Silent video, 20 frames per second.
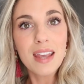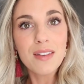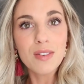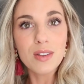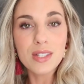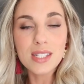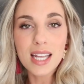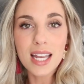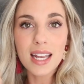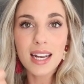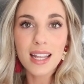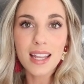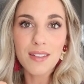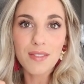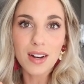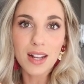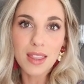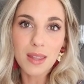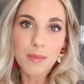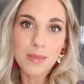If you did,
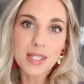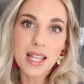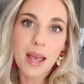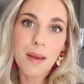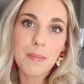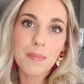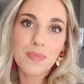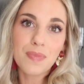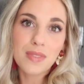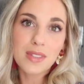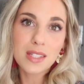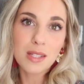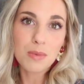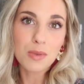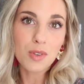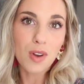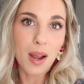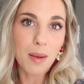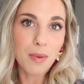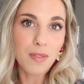give it a thumbs up,
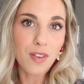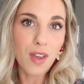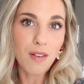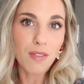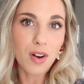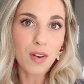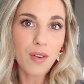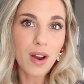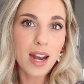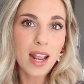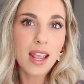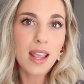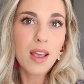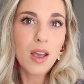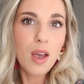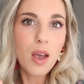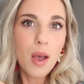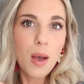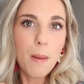subscribe if you haven't already.